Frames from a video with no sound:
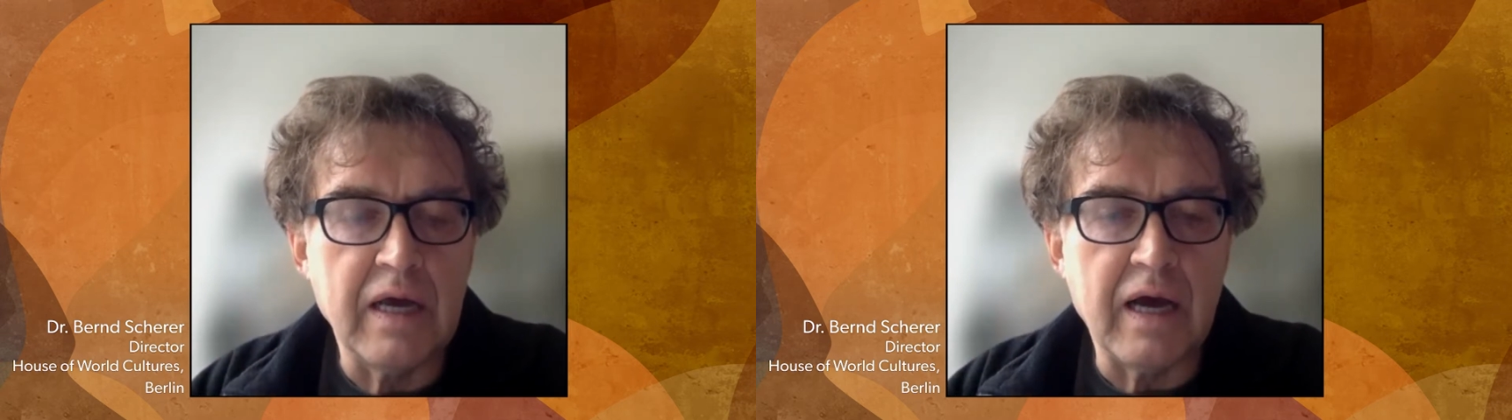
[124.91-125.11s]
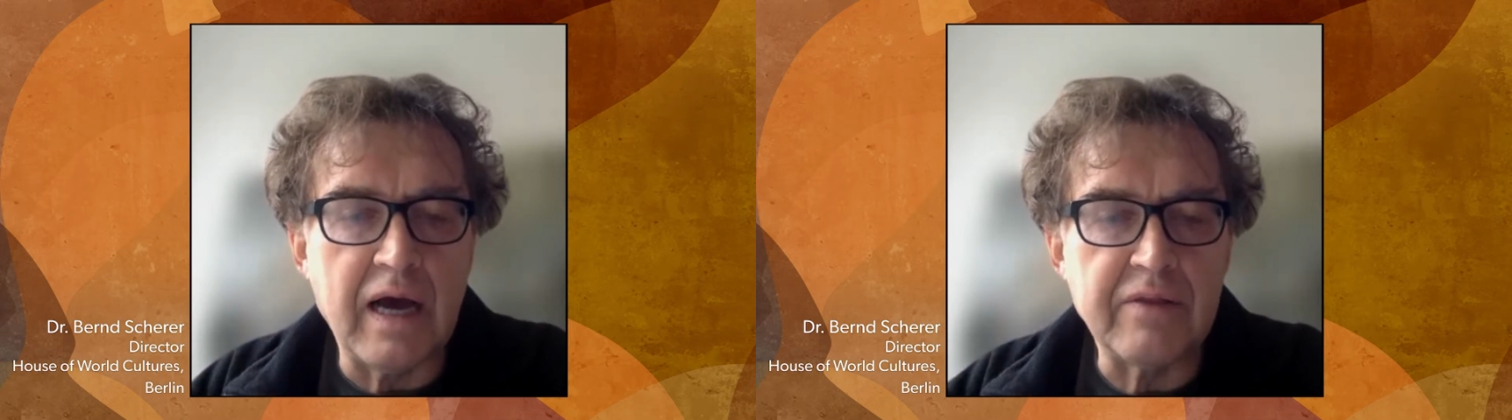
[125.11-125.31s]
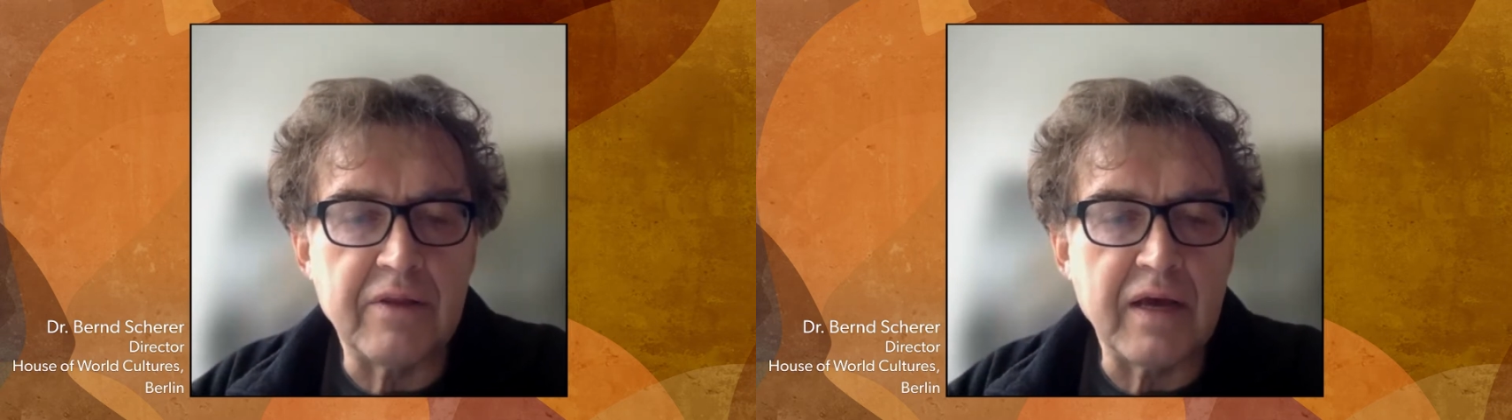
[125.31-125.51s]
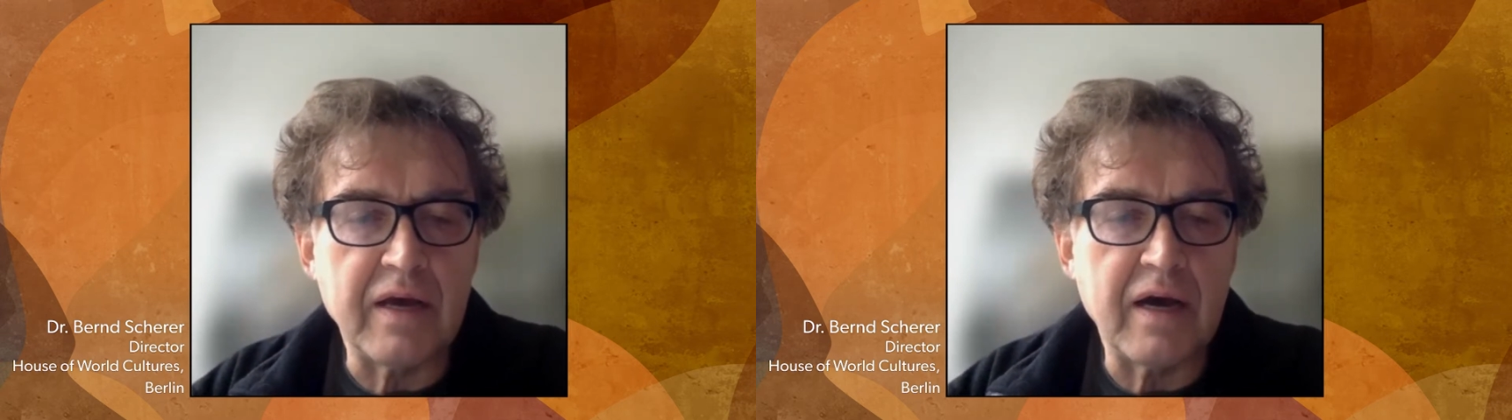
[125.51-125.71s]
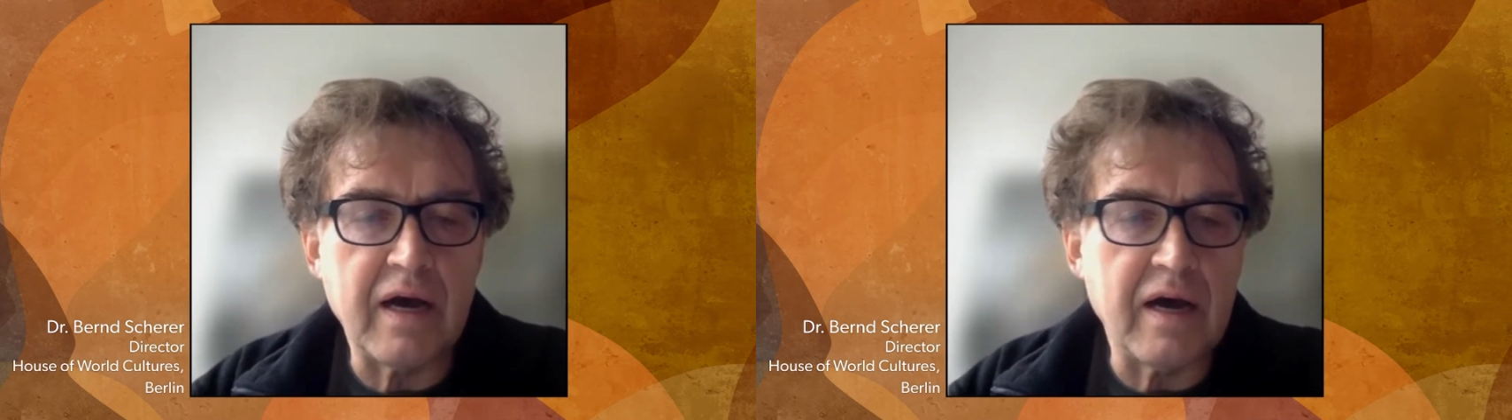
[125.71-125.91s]
And there
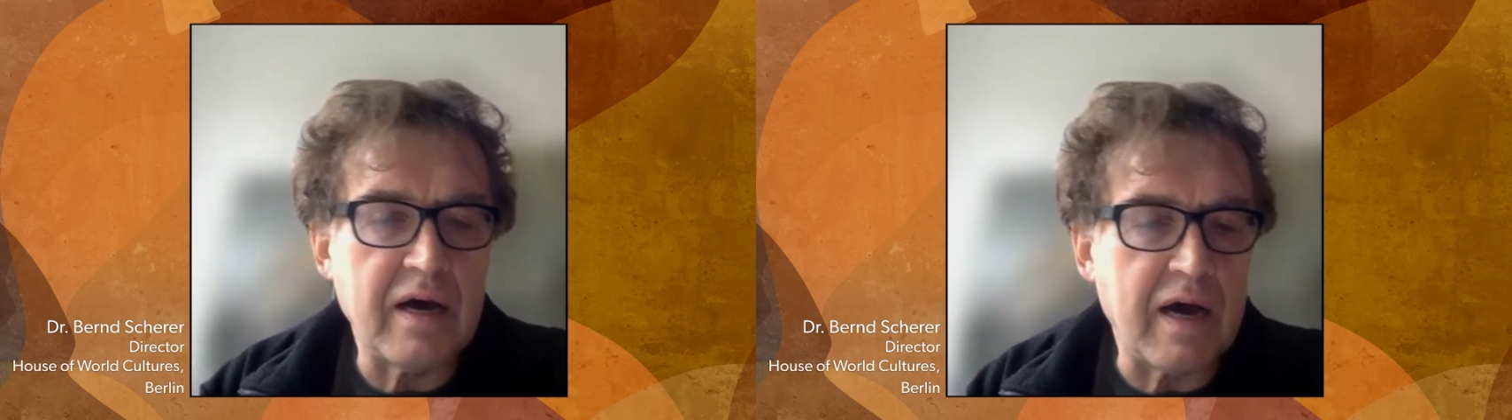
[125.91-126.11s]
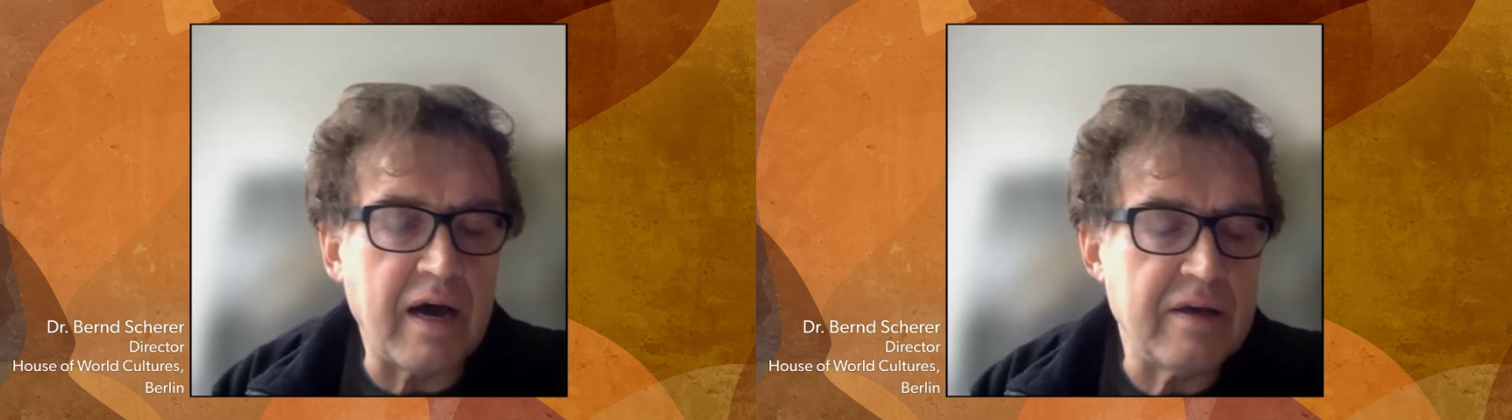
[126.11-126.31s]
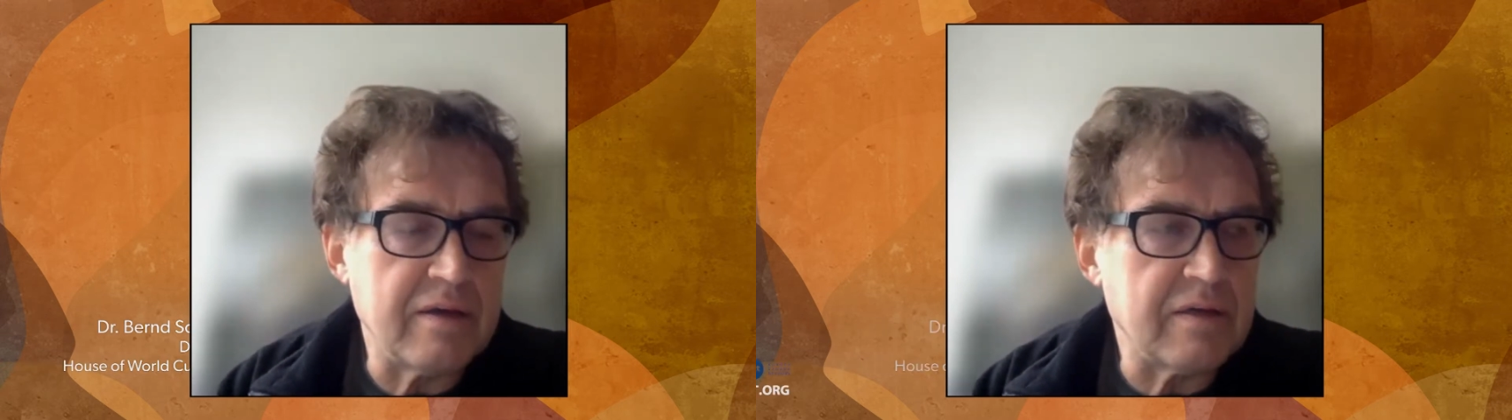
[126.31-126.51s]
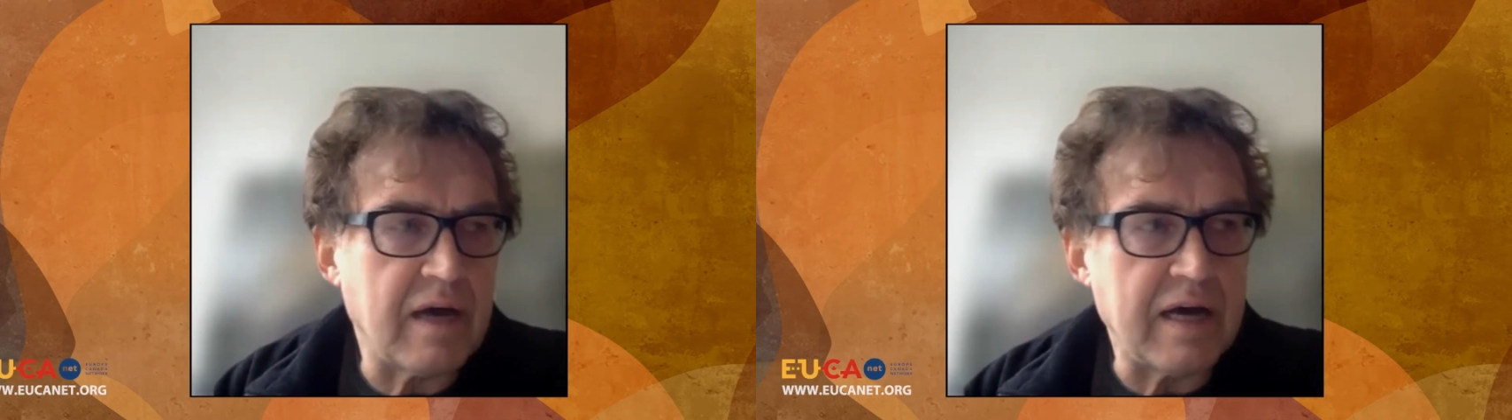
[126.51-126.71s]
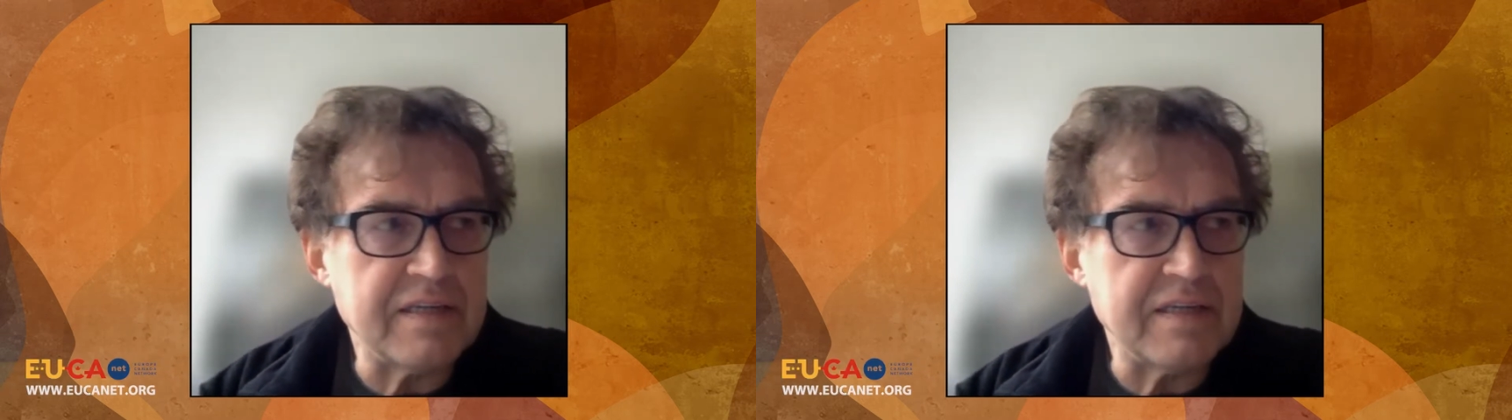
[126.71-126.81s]
are, I